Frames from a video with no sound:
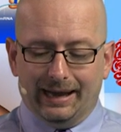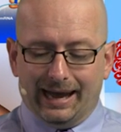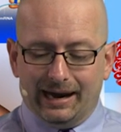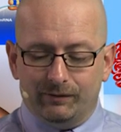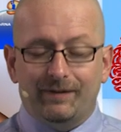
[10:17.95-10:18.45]

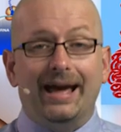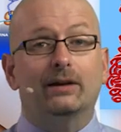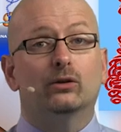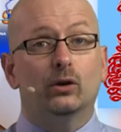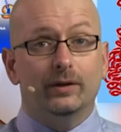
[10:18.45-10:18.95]
And in
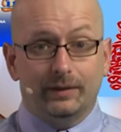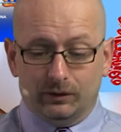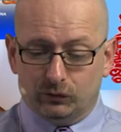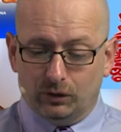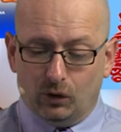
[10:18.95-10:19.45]
fact, look at
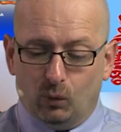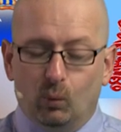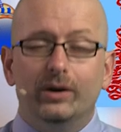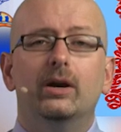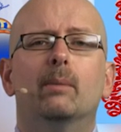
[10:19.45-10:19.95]
this.
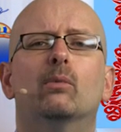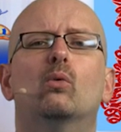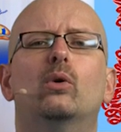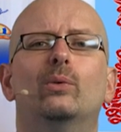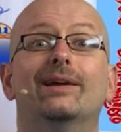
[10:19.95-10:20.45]
What number
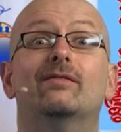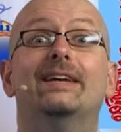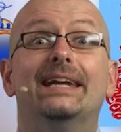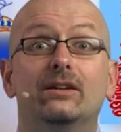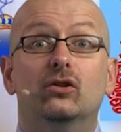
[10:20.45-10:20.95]
would we have
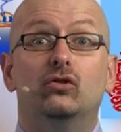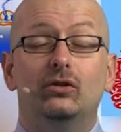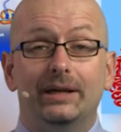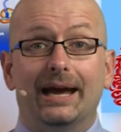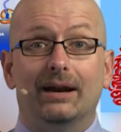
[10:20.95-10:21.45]
need to
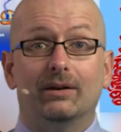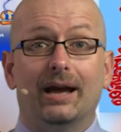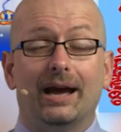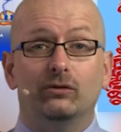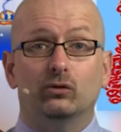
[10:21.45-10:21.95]
see out of
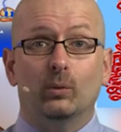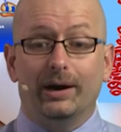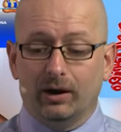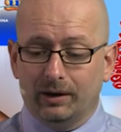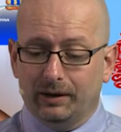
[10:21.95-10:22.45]

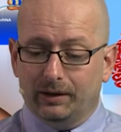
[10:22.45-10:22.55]
chi-square